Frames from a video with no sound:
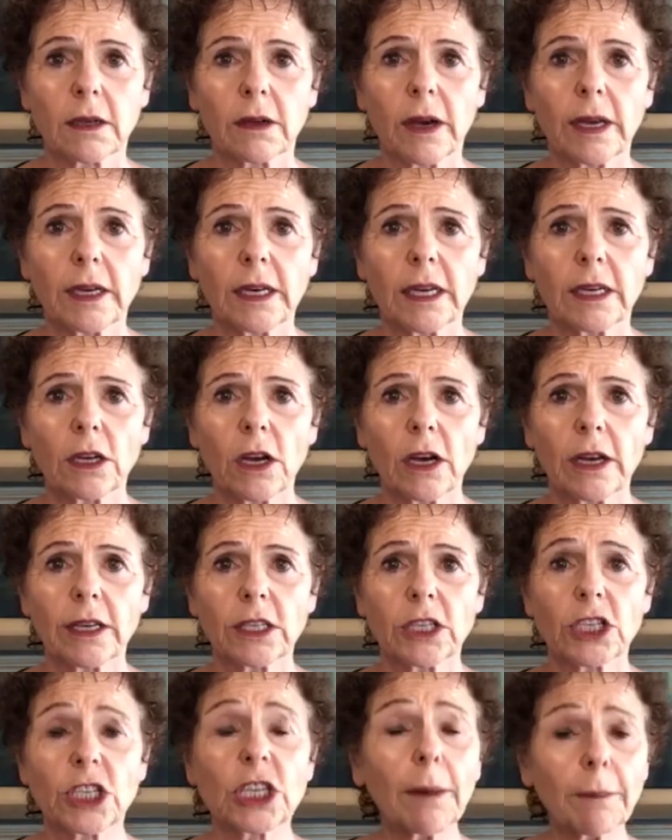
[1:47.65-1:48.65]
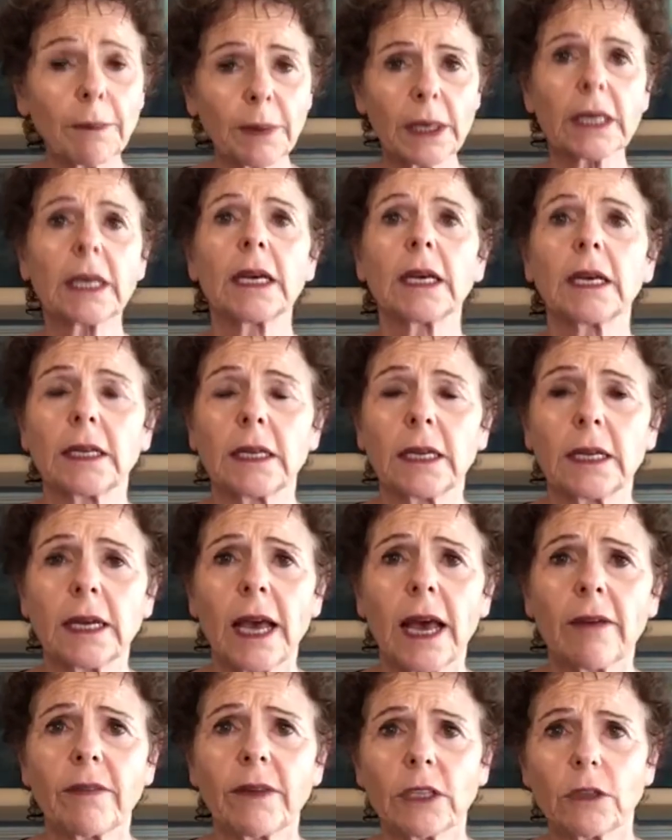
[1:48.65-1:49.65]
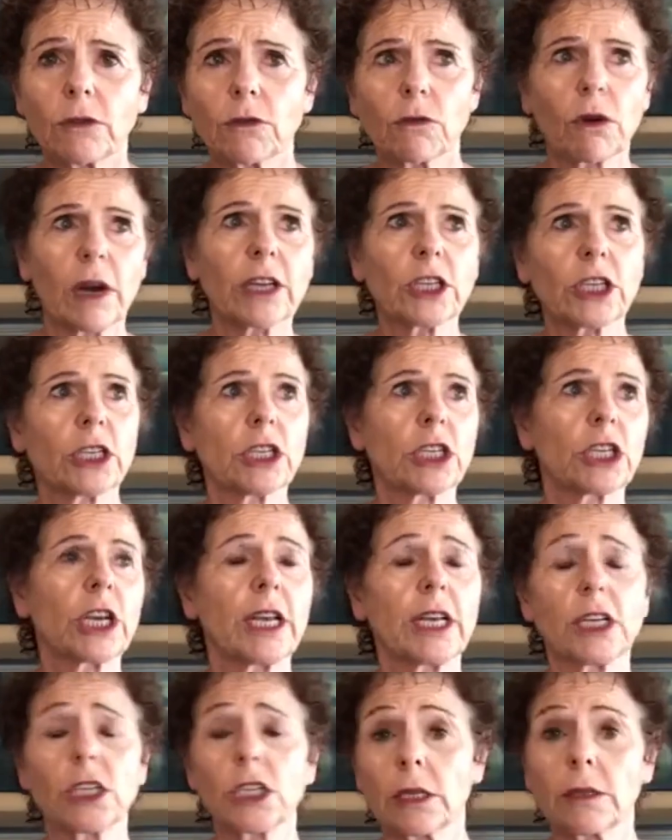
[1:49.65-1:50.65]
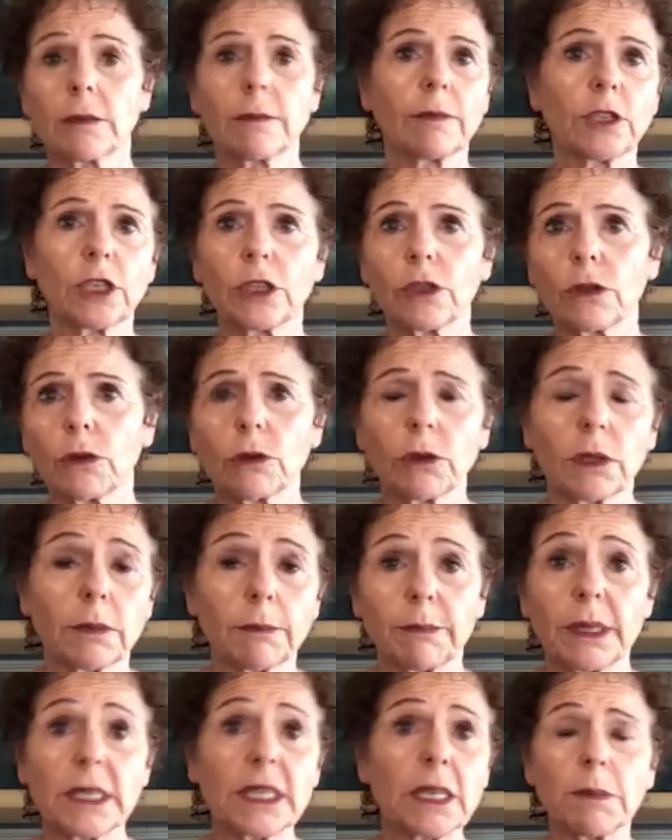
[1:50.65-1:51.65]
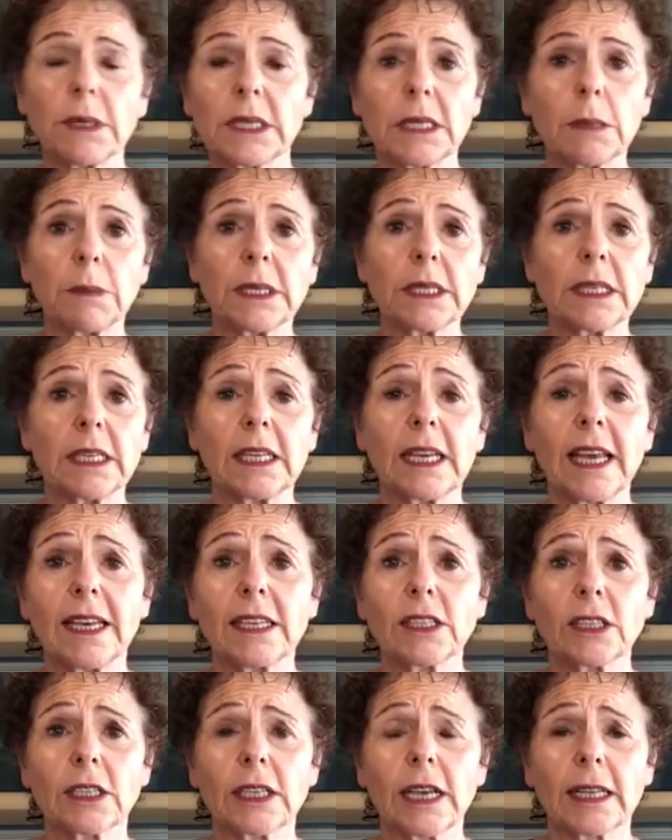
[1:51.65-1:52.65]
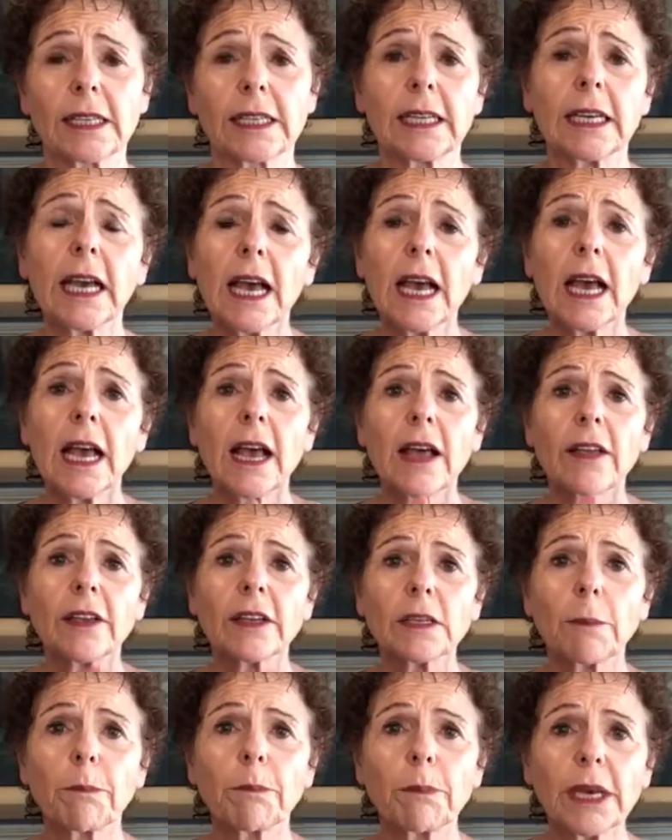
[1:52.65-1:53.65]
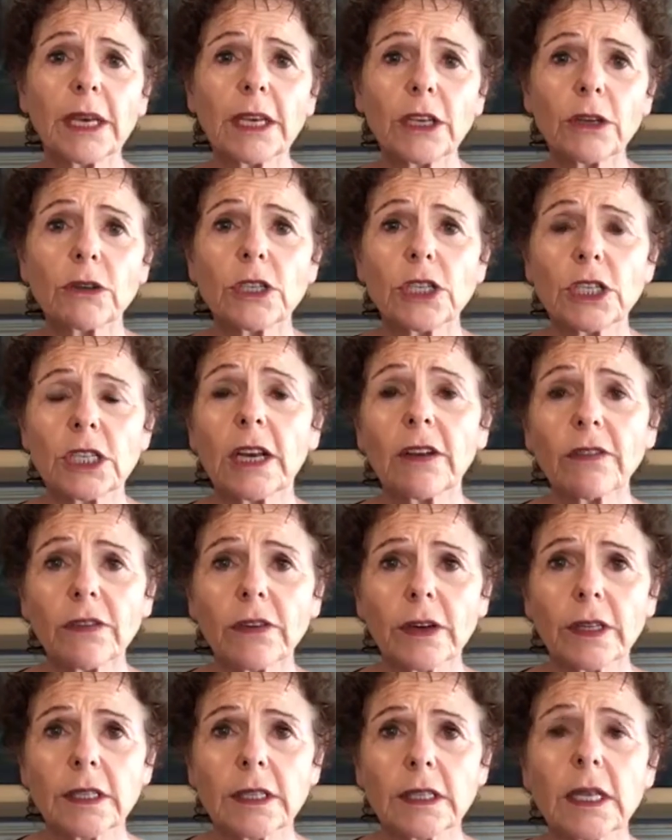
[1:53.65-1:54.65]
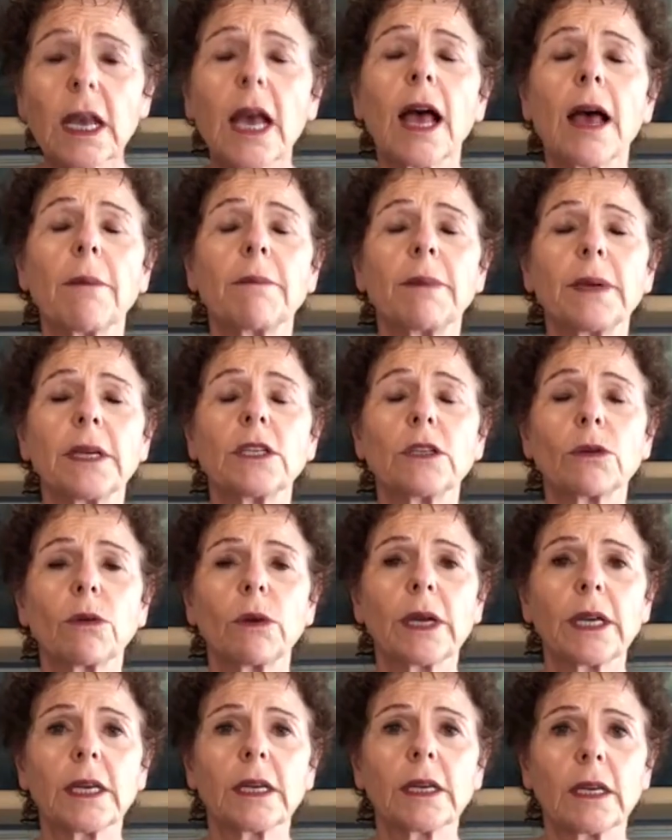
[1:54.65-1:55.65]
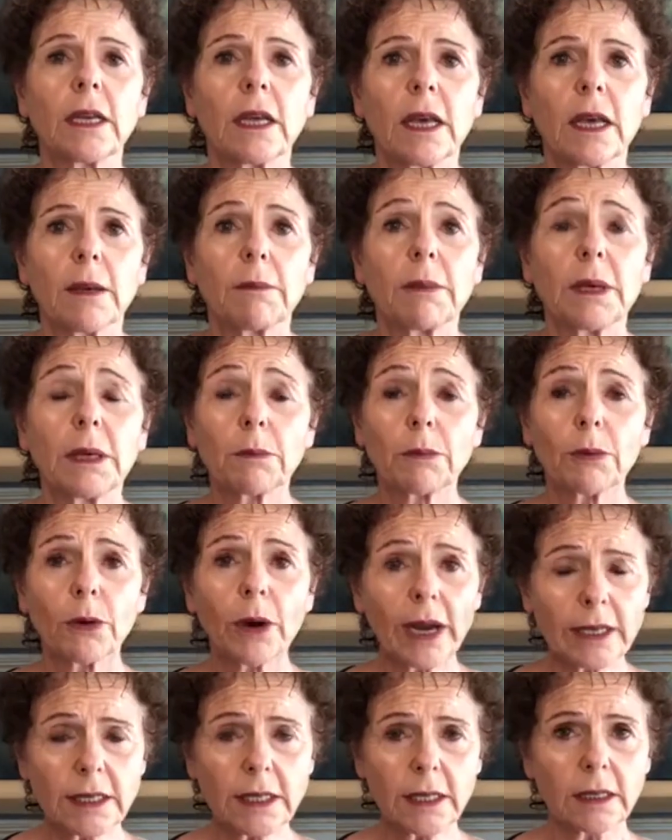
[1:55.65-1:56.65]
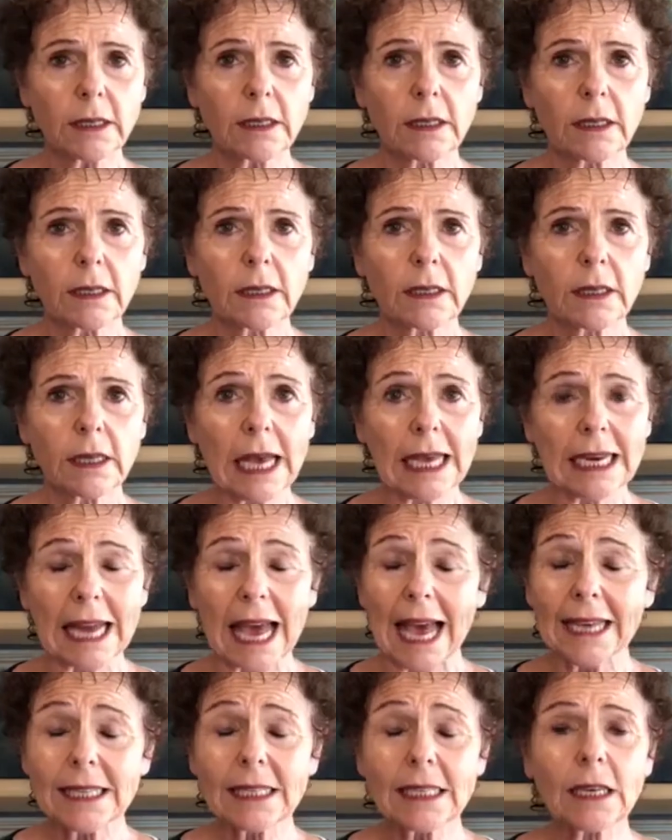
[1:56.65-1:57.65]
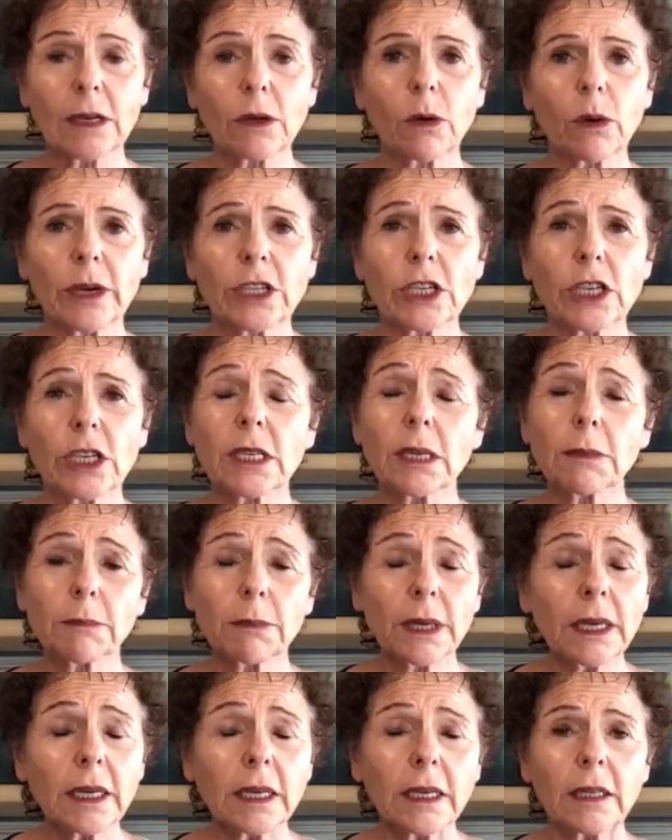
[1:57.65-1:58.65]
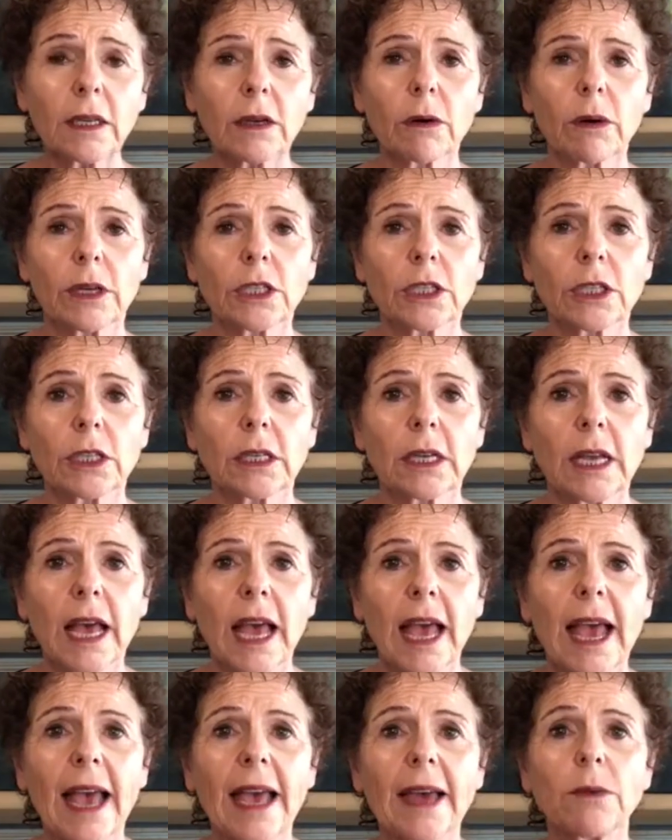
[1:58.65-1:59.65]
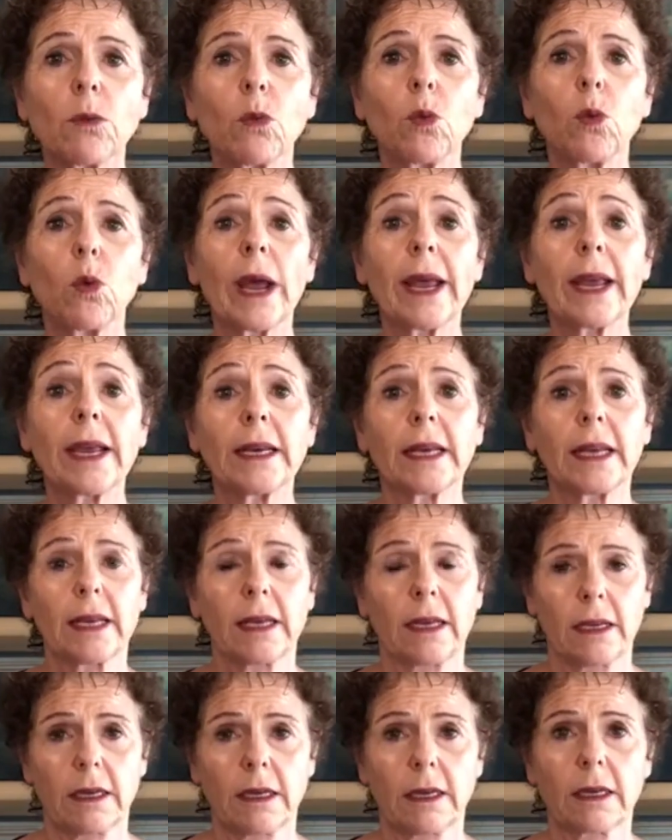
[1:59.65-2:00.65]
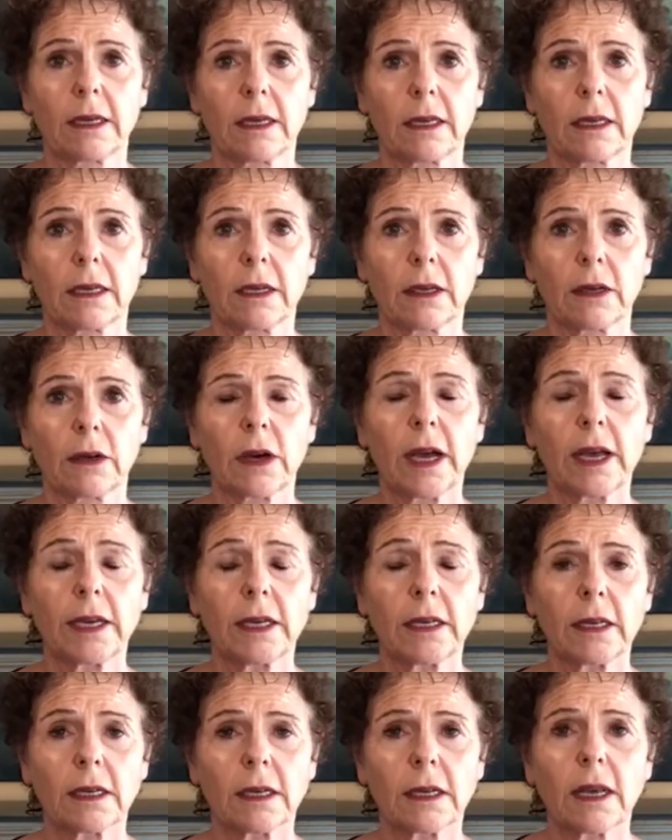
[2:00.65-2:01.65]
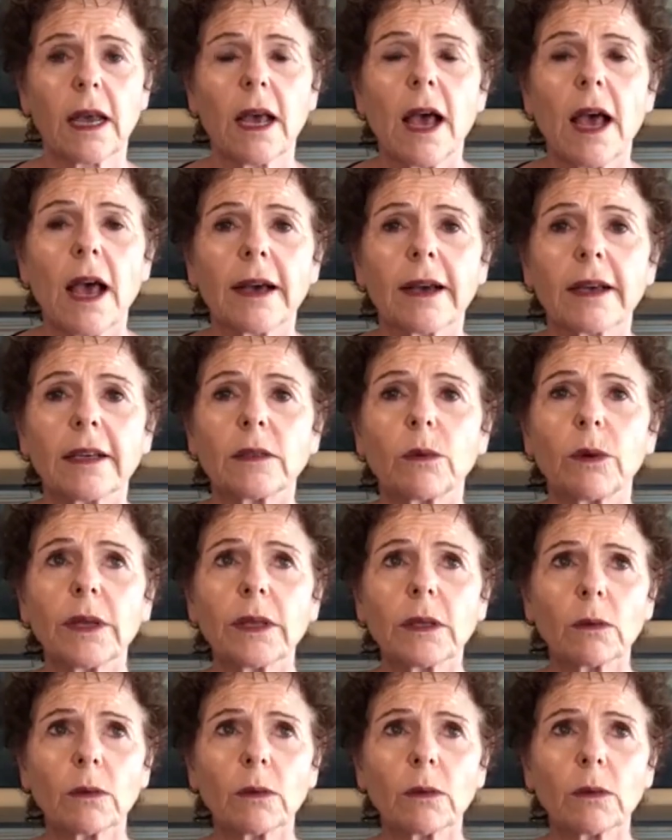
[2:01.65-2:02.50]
right? And not jumping in and having to rush and change and do and busy, busy, busy, hey Sonali. There's a big, huge difference between being present and asking questions and being in the question and waiting, right? Because with